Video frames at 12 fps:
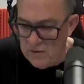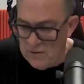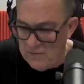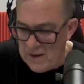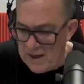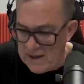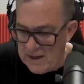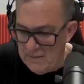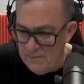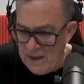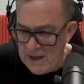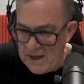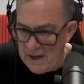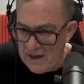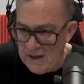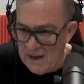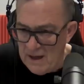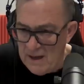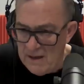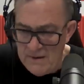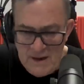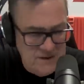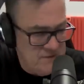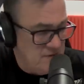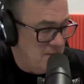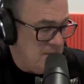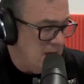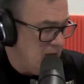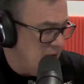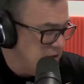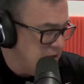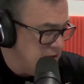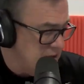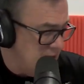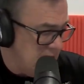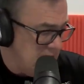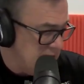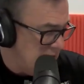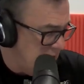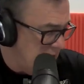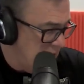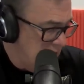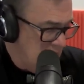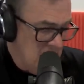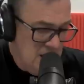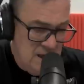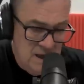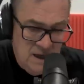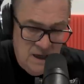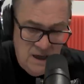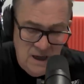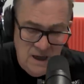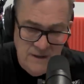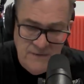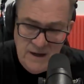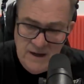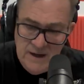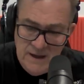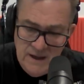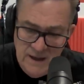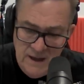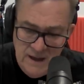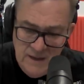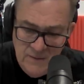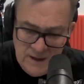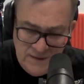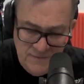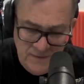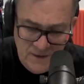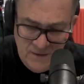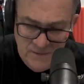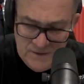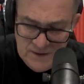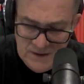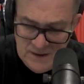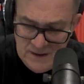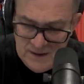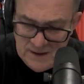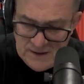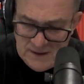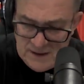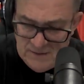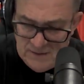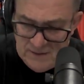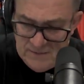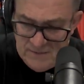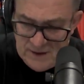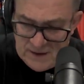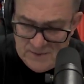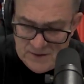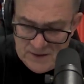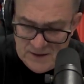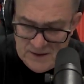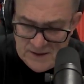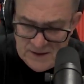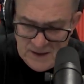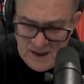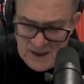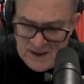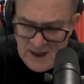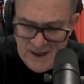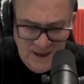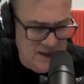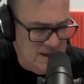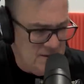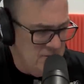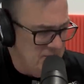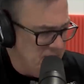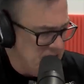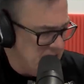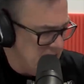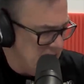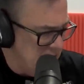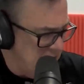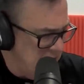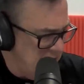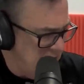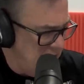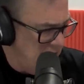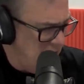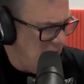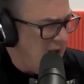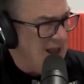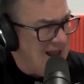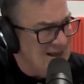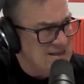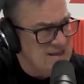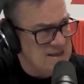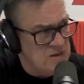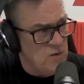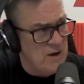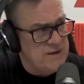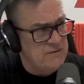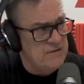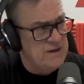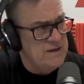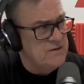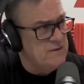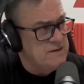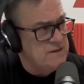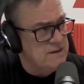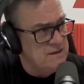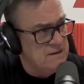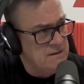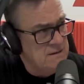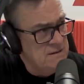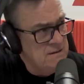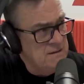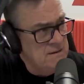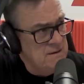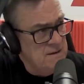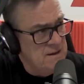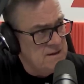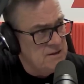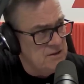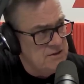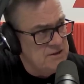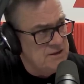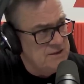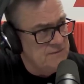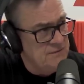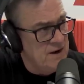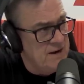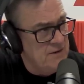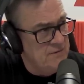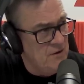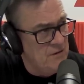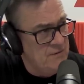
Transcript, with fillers: work, mate. Keep banging uh, that drum. And I'd just like to say, I invite anyone involved uh, in this area of expertise, and, and Kate Hannah in particular, who, who has said quite directly to us that it's because she's afraid of,